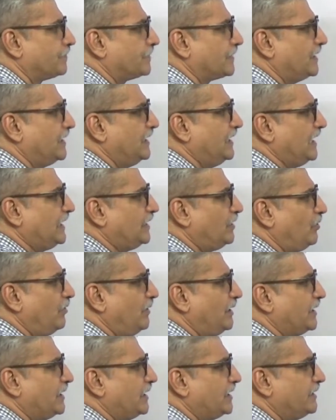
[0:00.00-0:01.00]

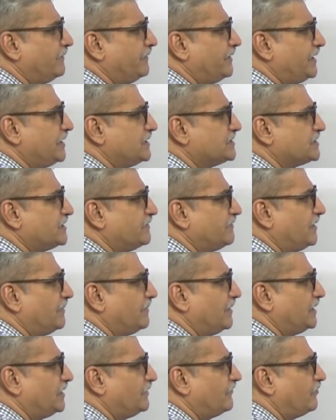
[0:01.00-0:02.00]
Electronegativity is given
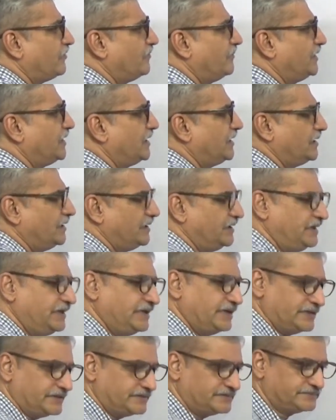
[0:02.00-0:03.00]
by the formula
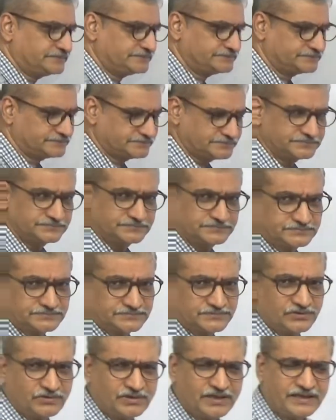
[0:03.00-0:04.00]
En.
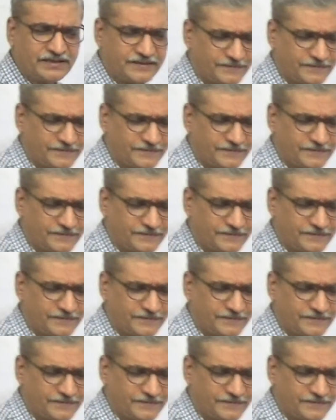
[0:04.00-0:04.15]
Okay.